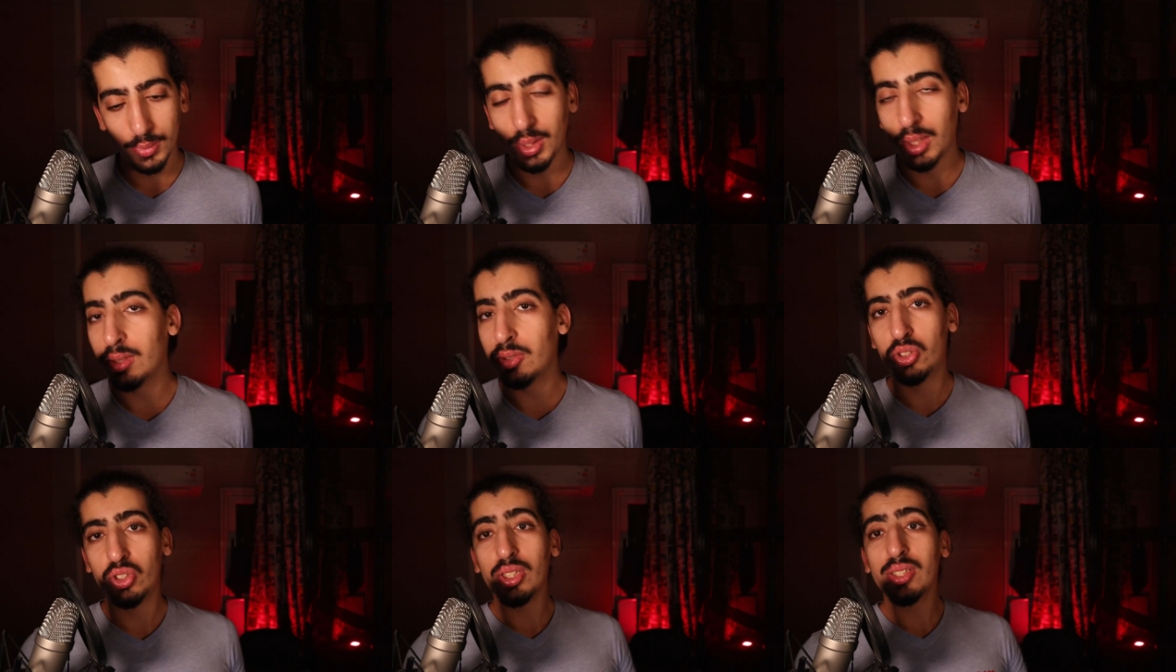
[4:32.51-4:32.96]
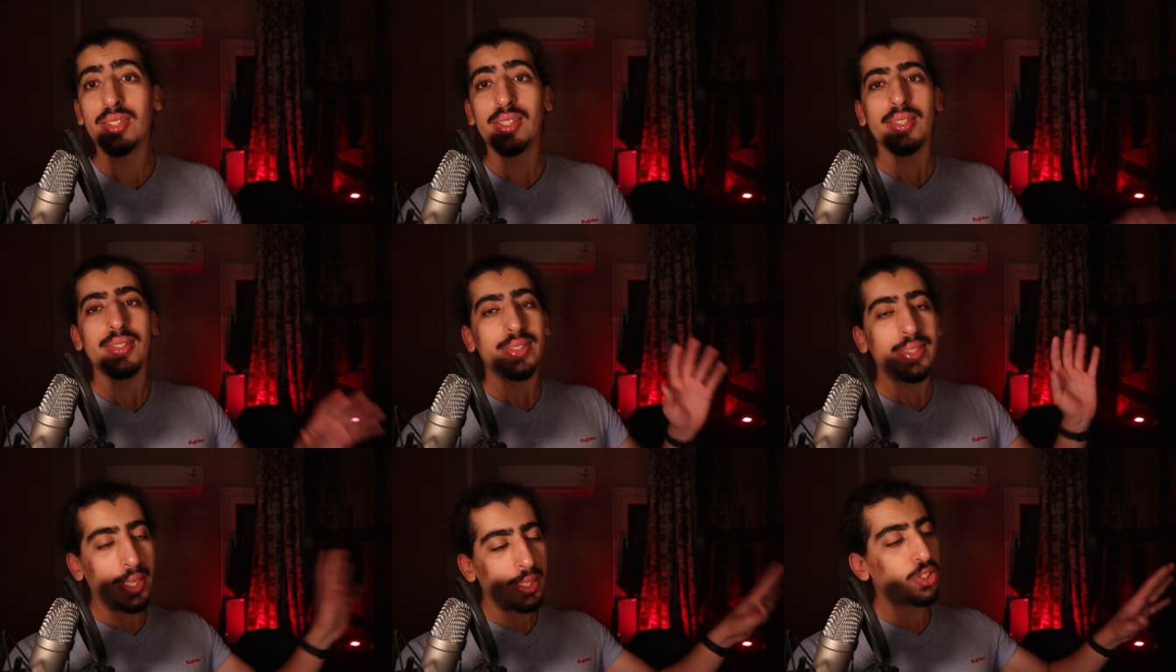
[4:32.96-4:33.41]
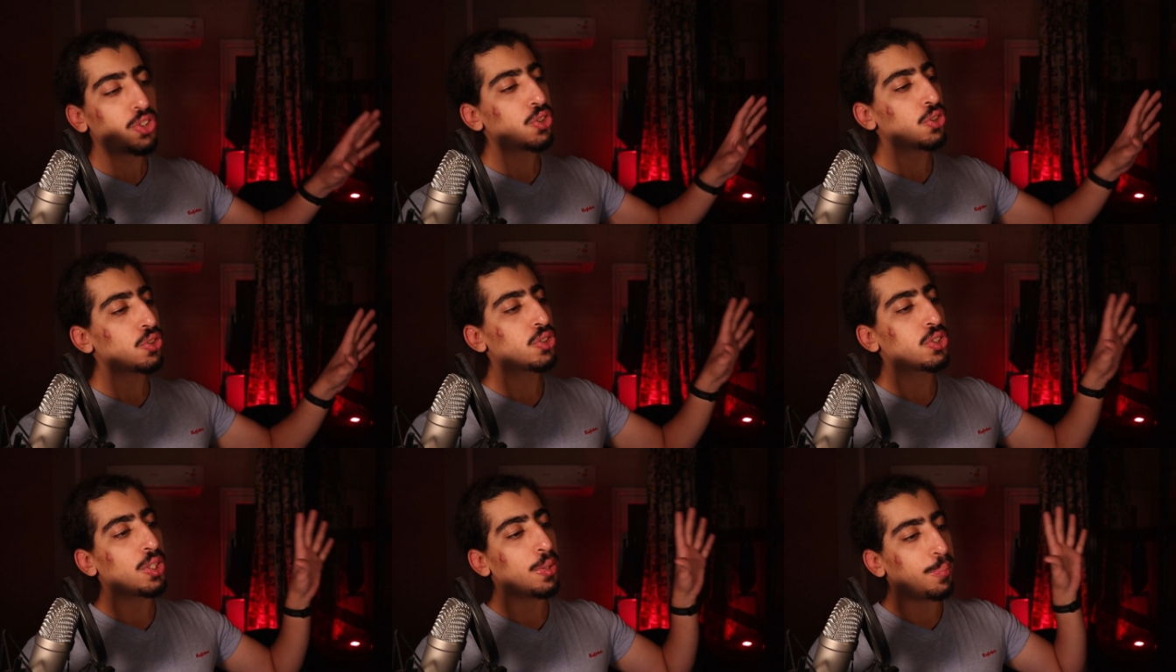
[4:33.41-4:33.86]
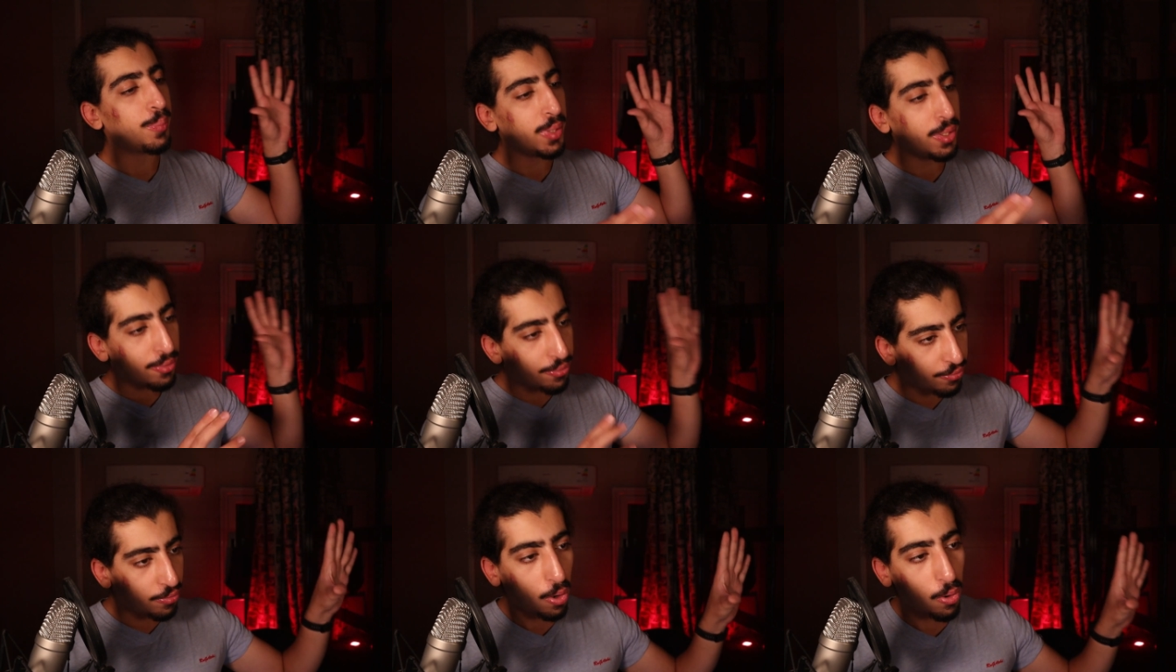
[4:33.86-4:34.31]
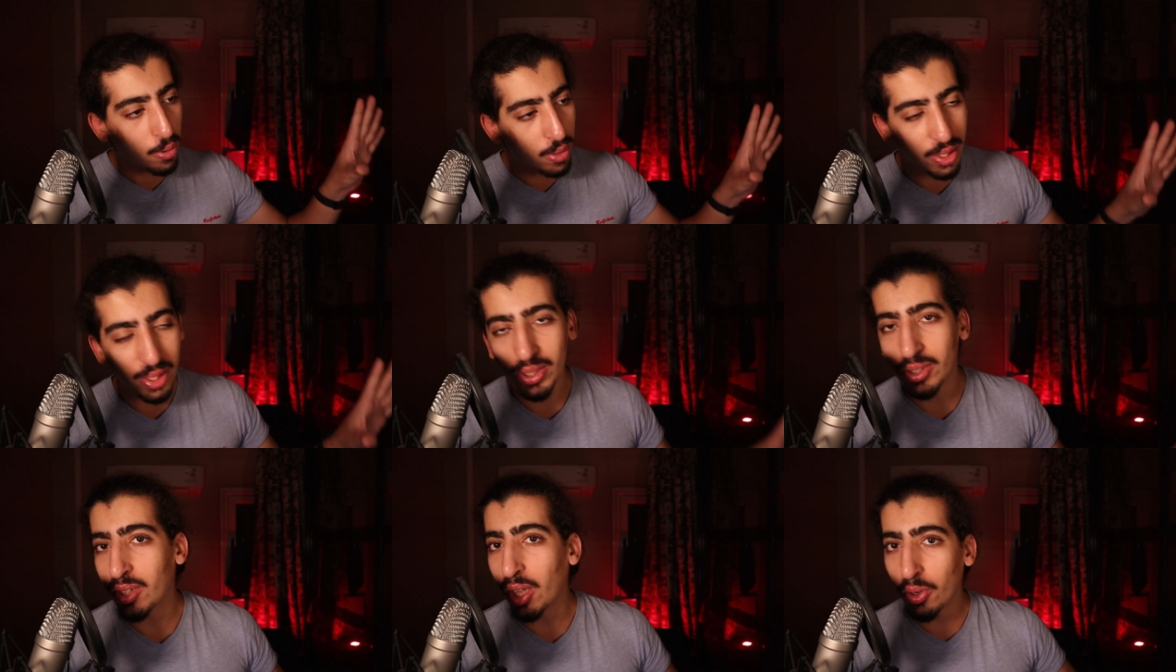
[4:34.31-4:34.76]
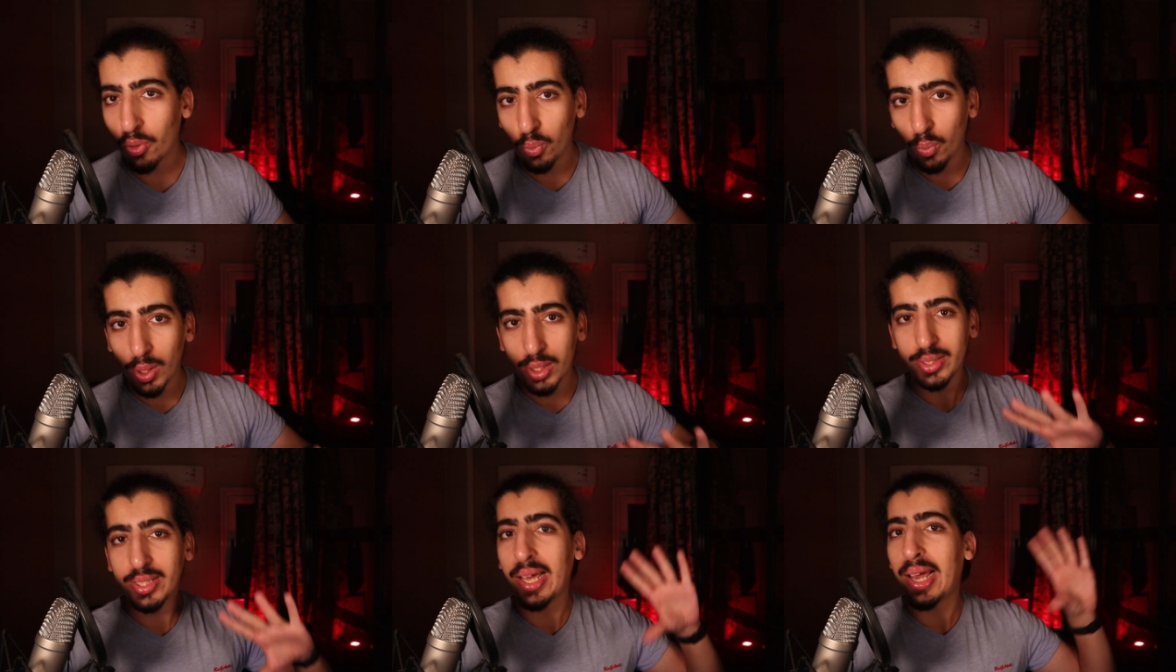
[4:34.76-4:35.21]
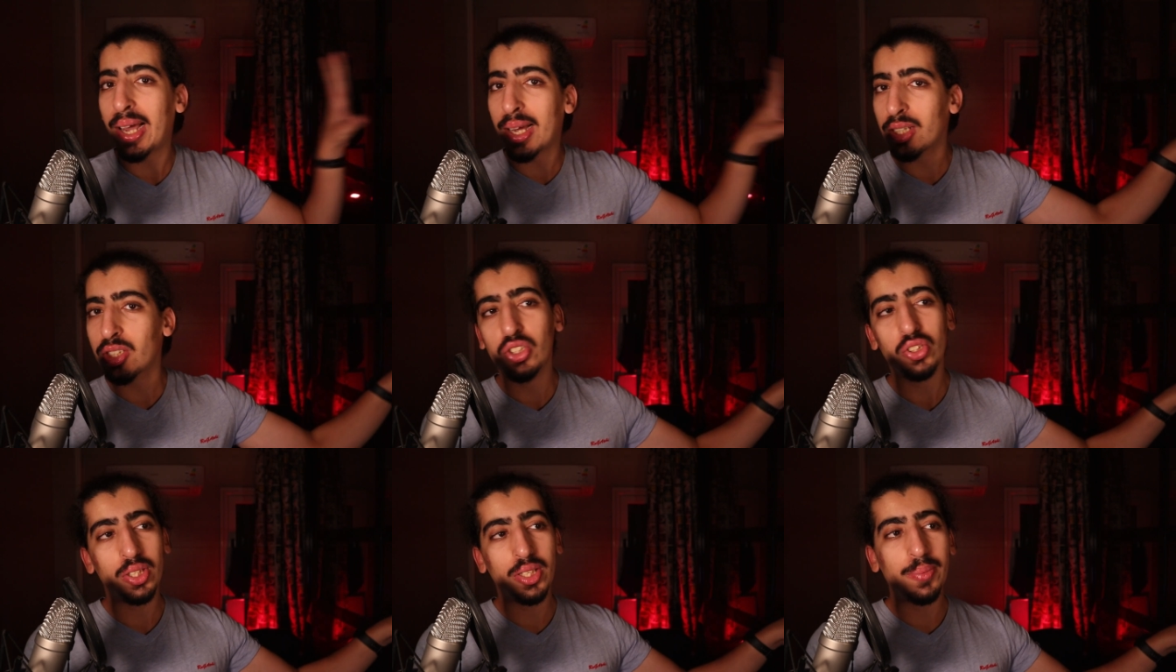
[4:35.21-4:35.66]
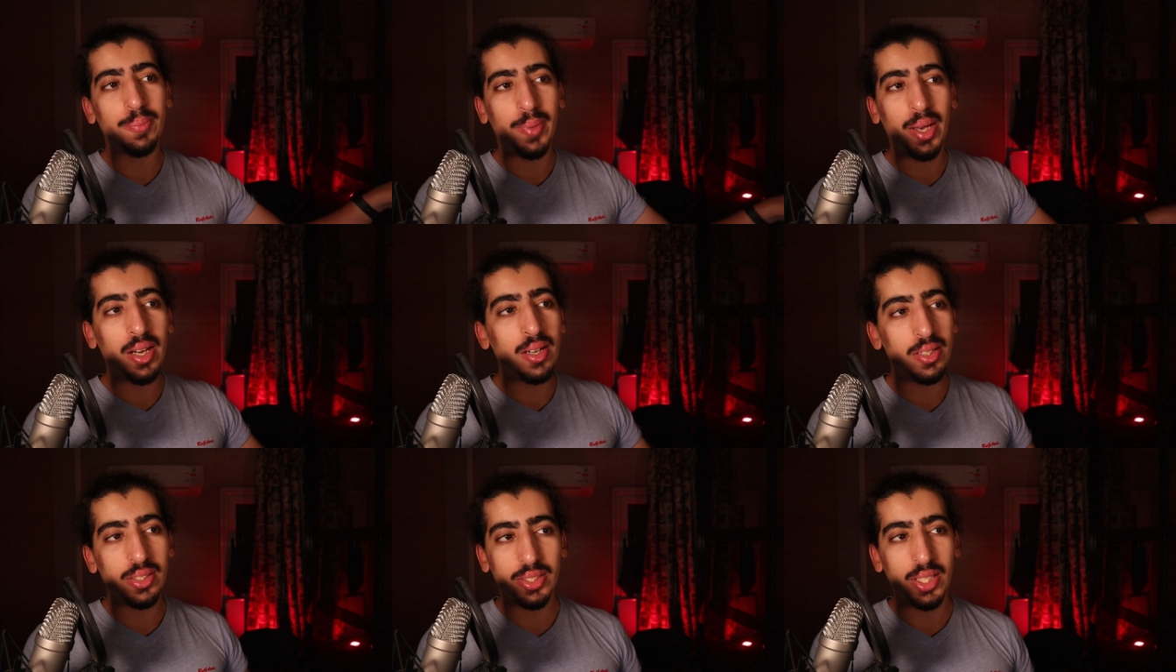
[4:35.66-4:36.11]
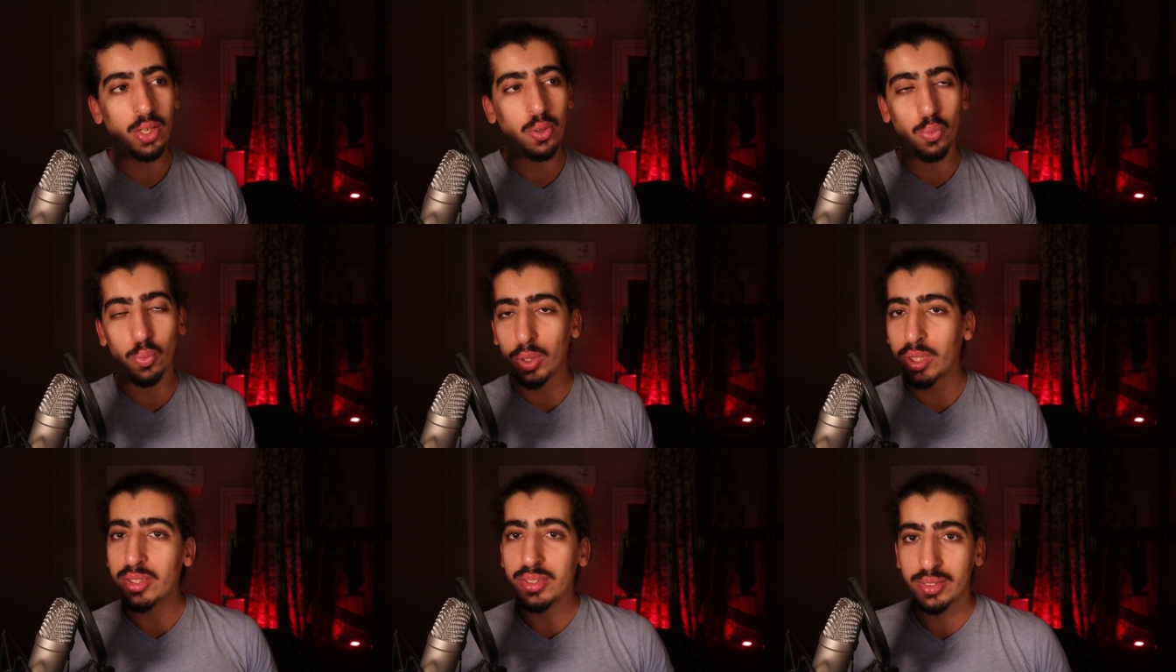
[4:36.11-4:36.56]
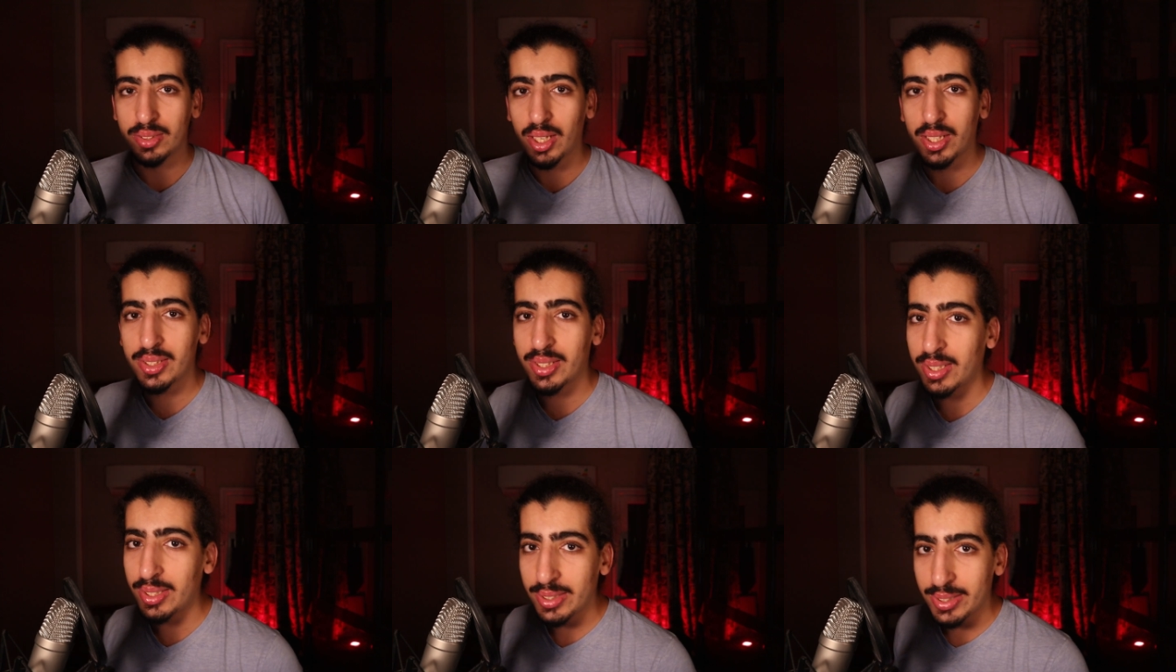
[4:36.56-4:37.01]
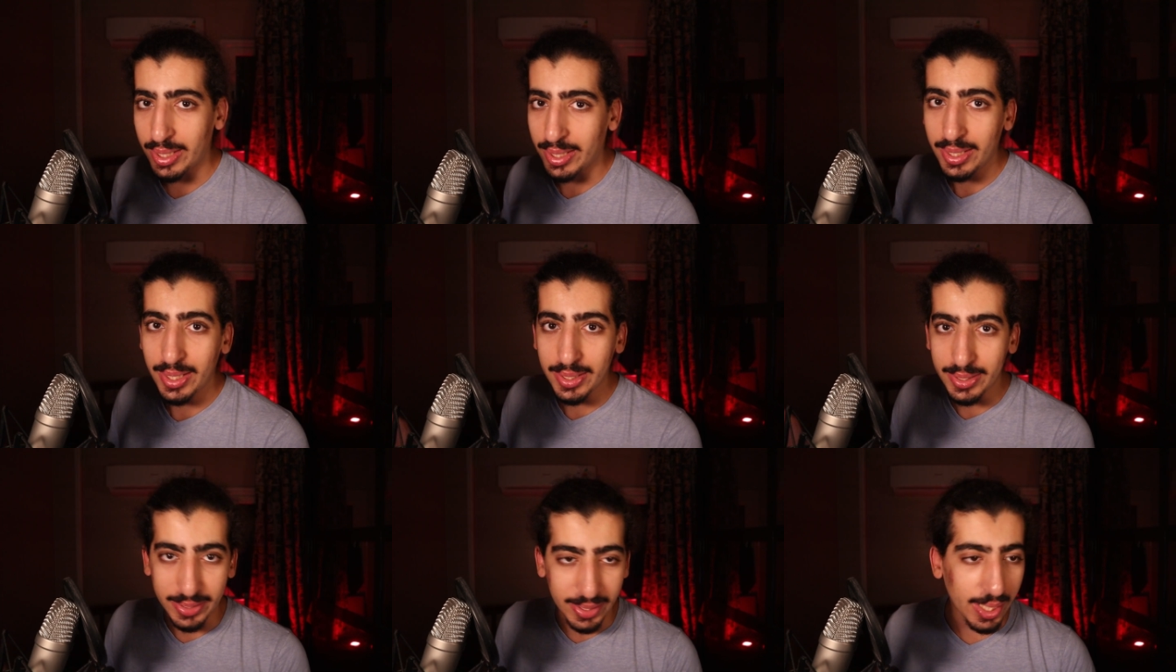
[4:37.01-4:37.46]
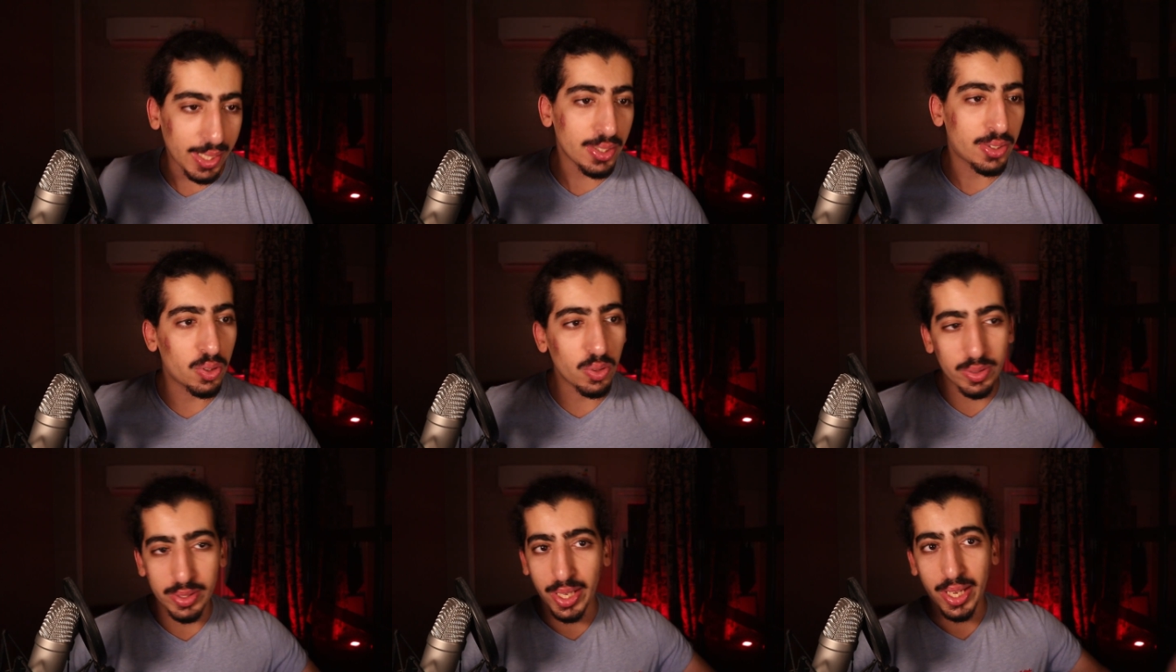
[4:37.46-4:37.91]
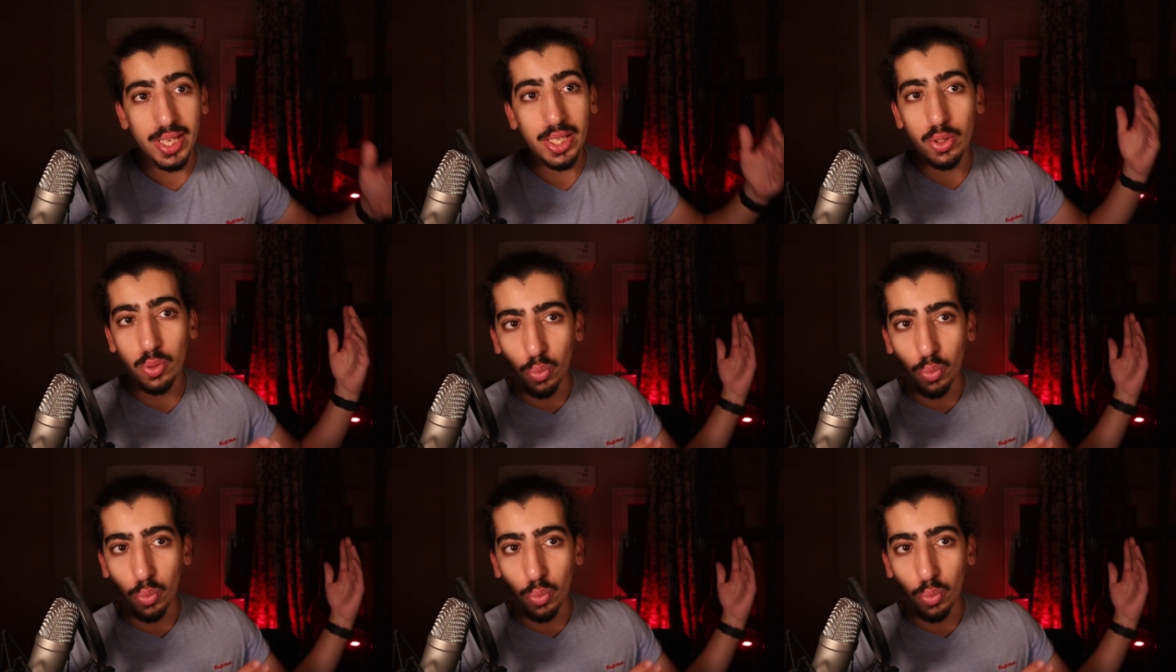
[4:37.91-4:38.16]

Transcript: It's just essential to be focused on what actually matters and what doesn't in a day-to-day,